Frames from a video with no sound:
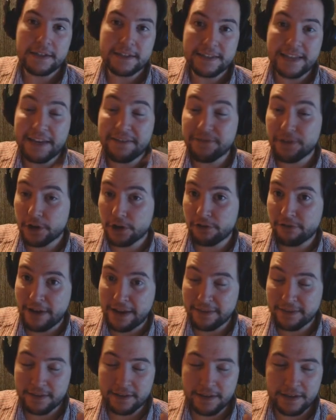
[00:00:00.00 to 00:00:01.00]
Same for
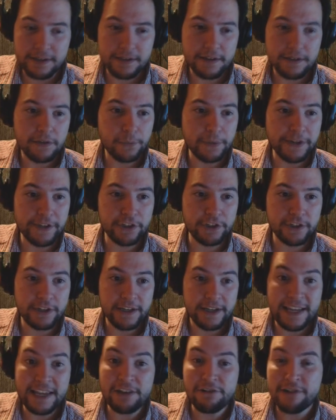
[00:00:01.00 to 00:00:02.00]
Caranthir, which
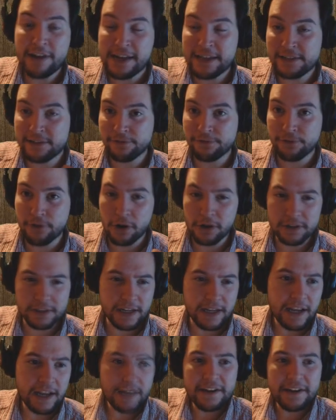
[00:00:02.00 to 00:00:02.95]
he creates a frost.